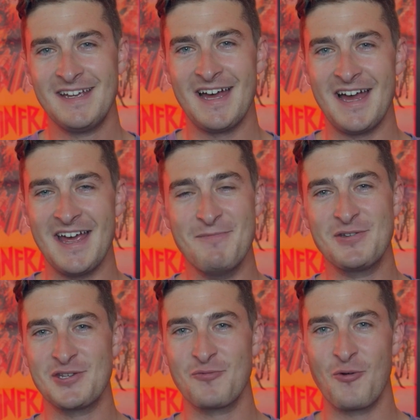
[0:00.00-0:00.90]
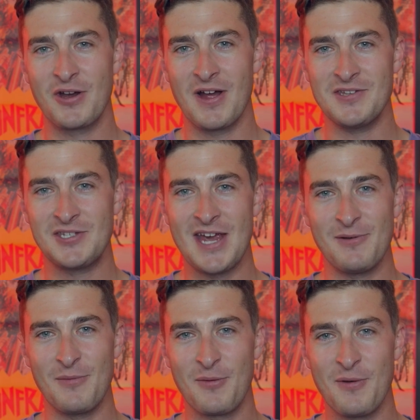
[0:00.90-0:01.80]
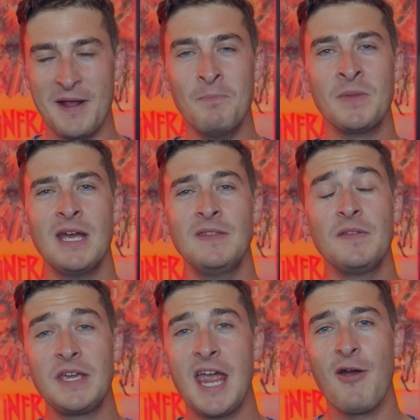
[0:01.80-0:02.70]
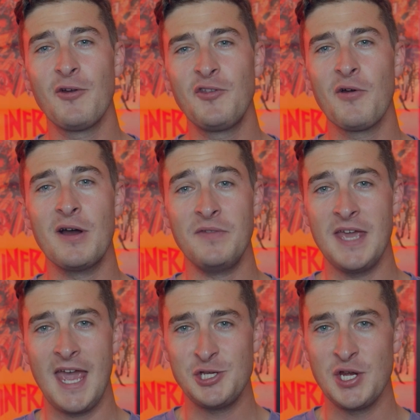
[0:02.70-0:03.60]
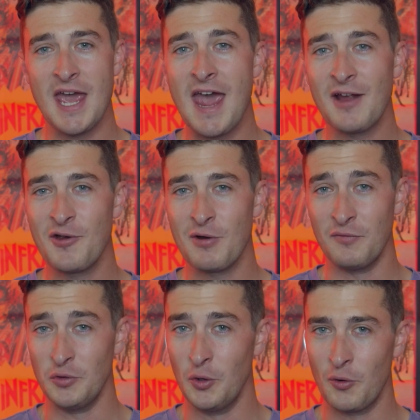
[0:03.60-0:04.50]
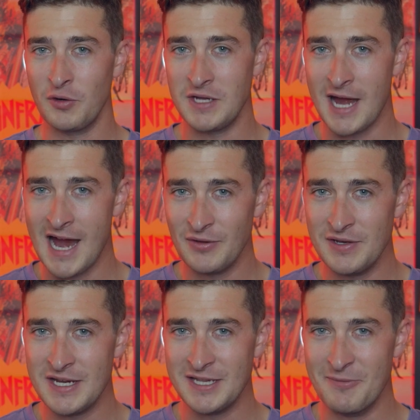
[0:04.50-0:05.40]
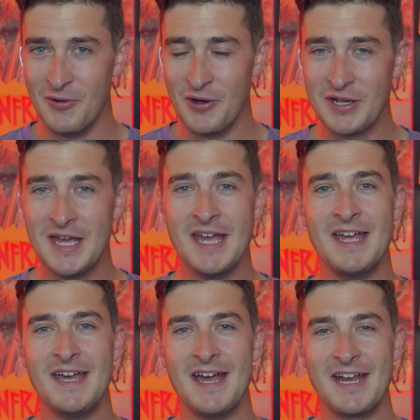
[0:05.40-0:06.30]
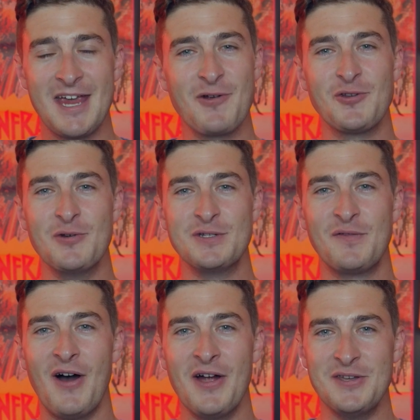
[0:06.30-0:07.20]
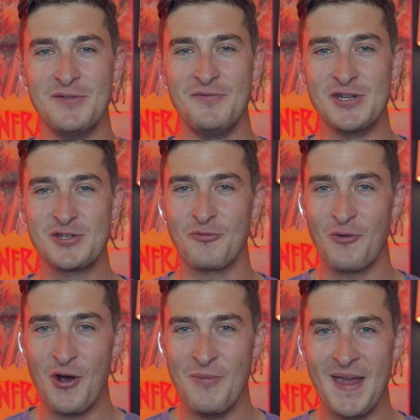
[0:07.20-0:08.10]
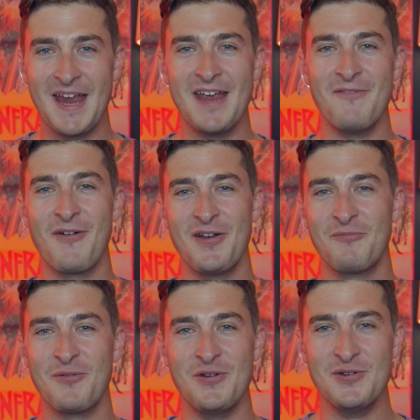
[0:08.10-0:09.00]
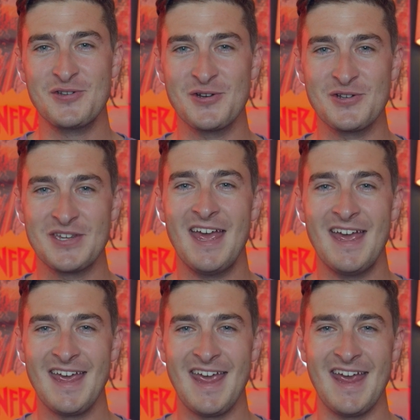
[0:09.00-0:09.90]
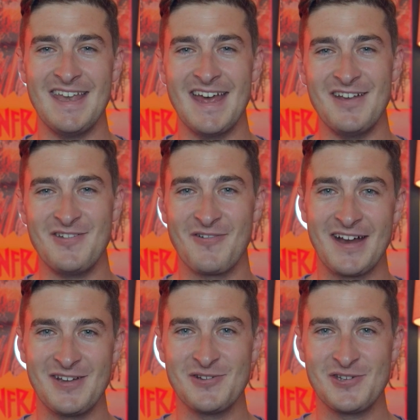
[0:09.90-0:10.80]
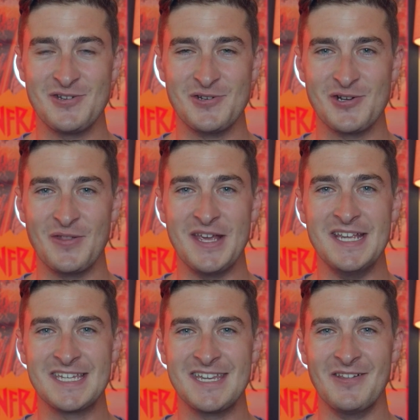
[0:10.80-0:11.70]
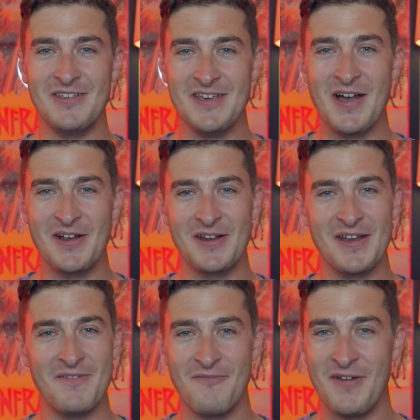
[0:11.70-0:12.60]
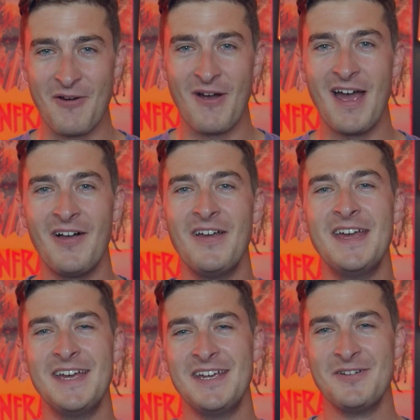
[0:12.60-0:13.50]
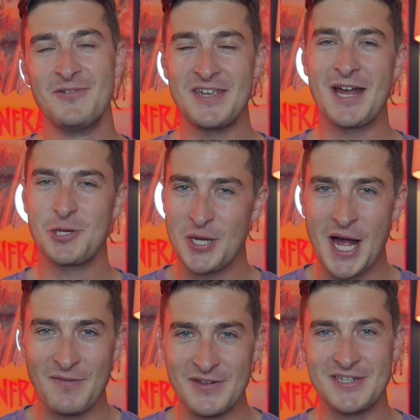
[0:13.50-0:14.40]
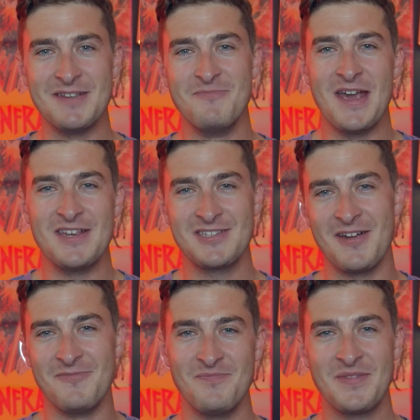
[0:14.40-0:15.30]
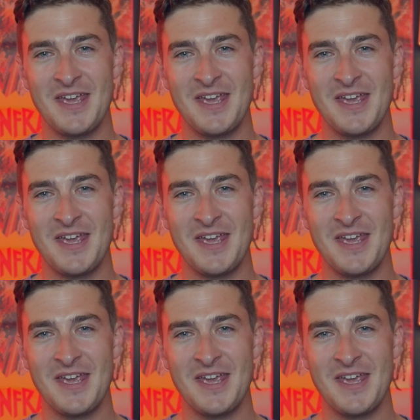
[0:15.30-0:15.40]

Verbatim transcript: uh, Amis's work on Saturn III and that the character of the aging actor of Lorne Guyland in the book, a character who's fond of disrobing in front of producers and uh, directors to show that he's still young and virile, was actually obviously based on